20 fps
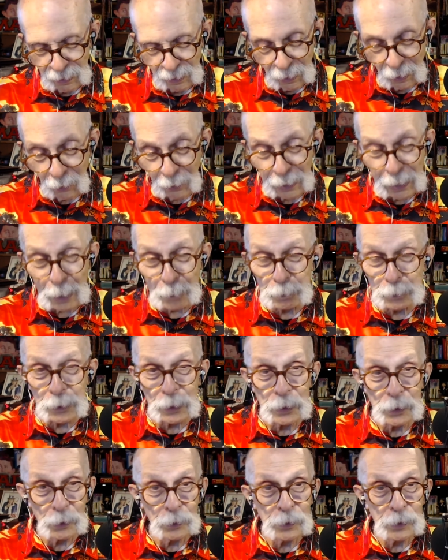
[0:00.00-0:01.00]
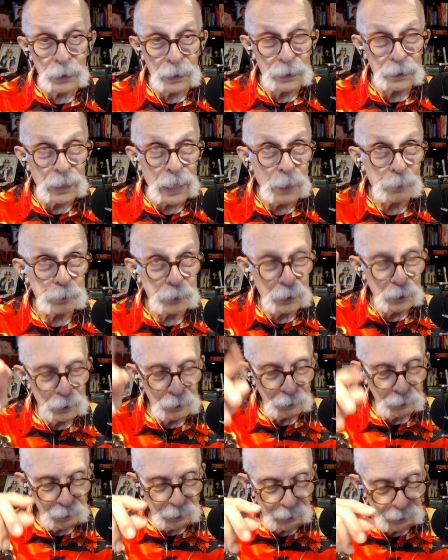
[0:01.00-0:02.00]
Oh, I happen to know
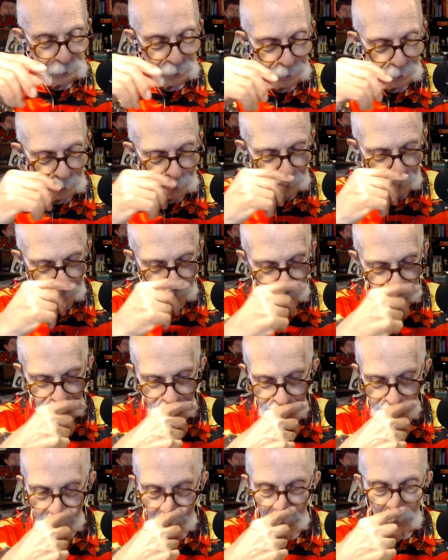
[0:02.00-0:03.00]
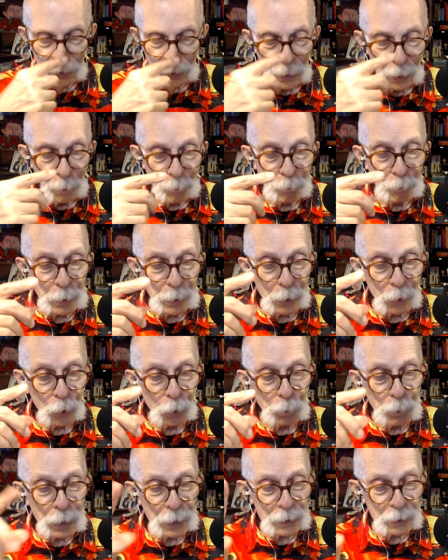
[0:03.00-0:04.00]
the answer to this.
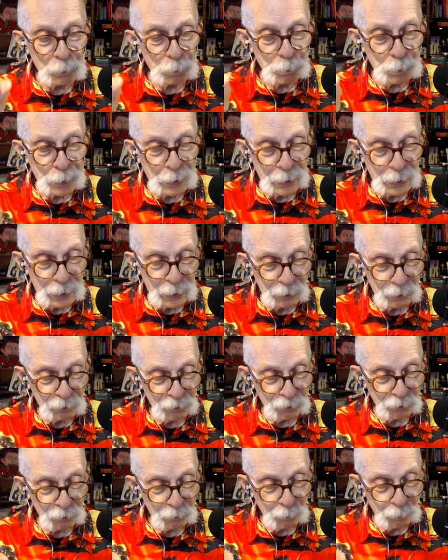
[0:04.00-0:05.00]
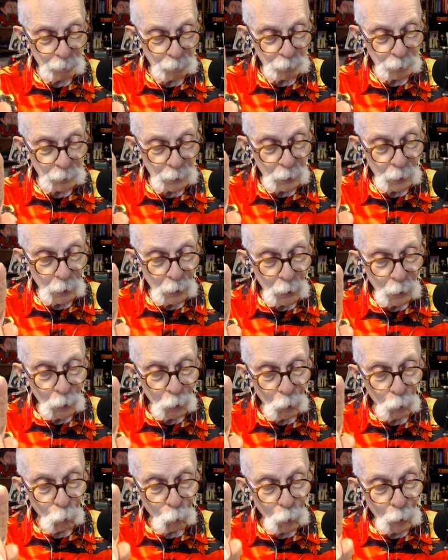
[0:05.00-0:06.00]
Bell-bottom pants
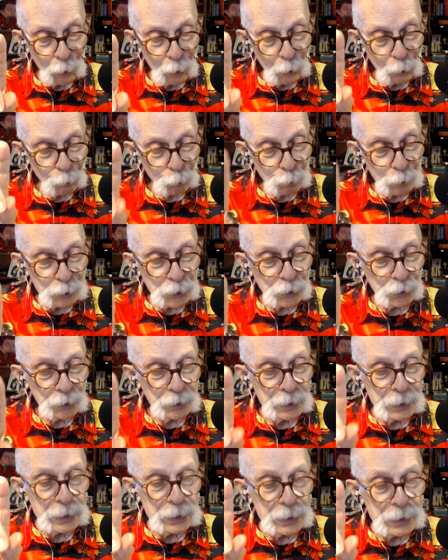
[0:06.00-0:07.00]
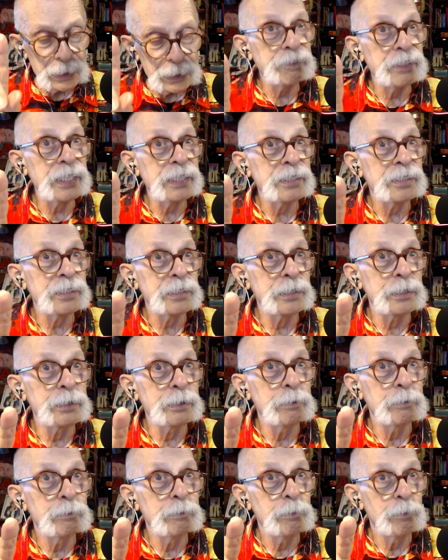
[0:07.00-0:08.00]
were originally
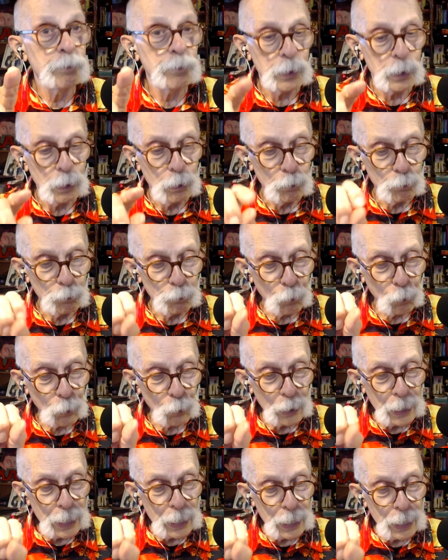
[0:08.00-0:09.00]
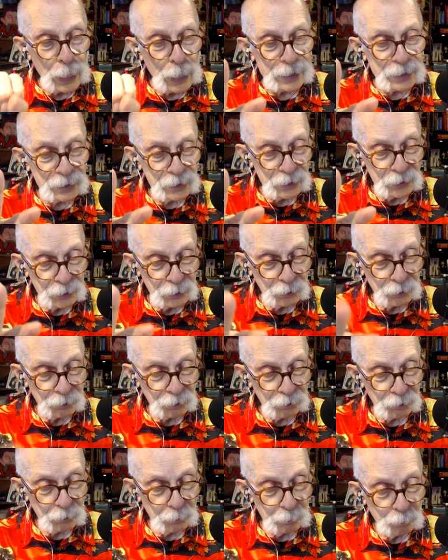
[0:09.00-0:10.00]
invented for
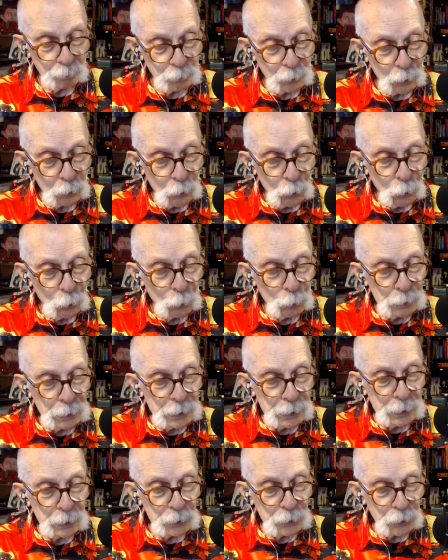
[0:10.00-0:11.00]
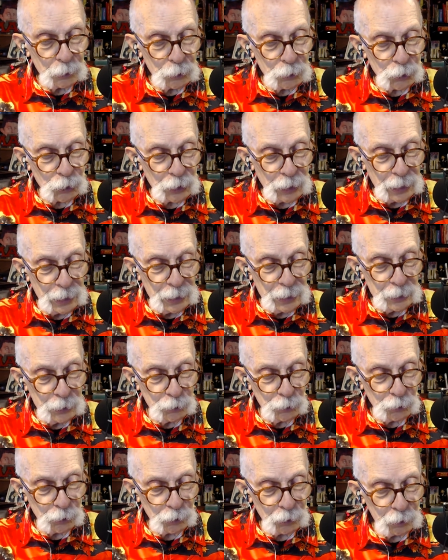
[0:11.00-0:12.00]
actors who needed to
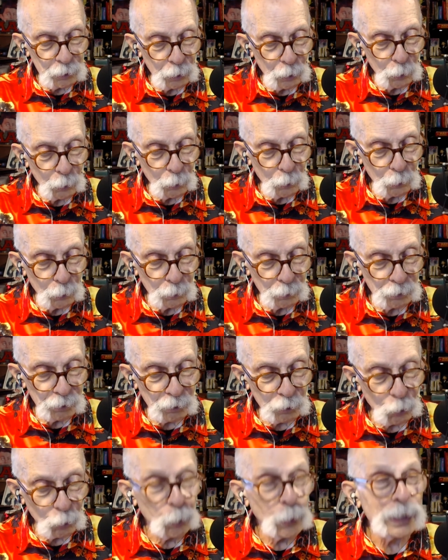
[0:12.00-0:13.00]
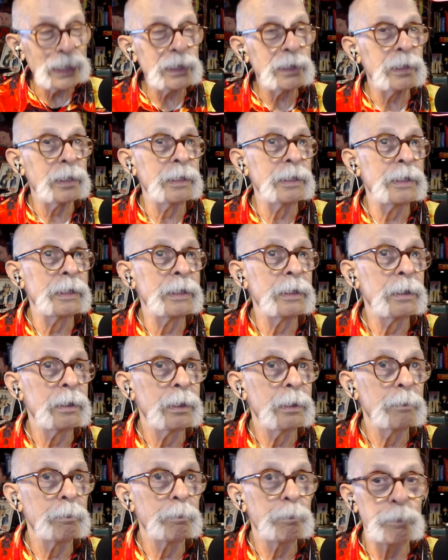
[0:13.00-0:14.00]
change clothes quickly
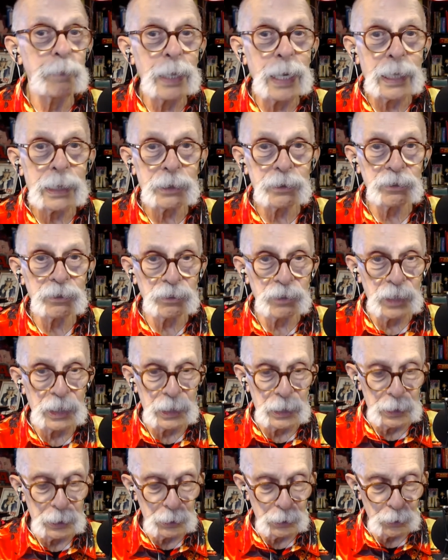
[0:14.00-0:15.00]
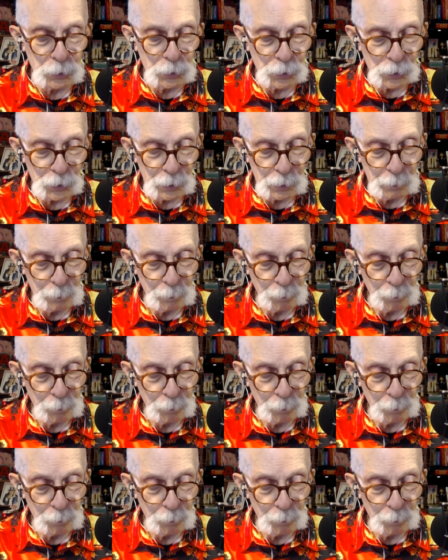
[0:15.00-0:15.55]
backstage.